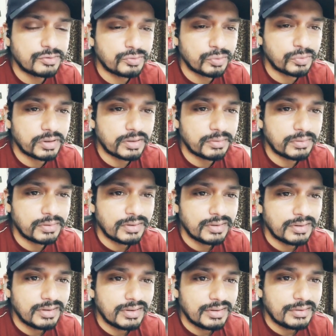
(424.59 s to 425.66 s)
story.
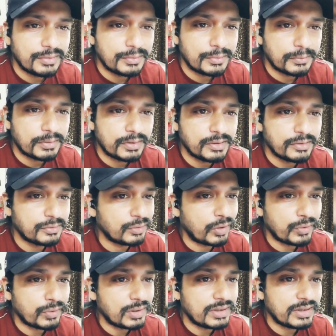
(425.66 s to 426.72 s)
It's
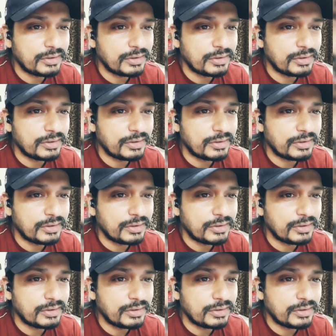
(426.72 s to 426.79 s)
not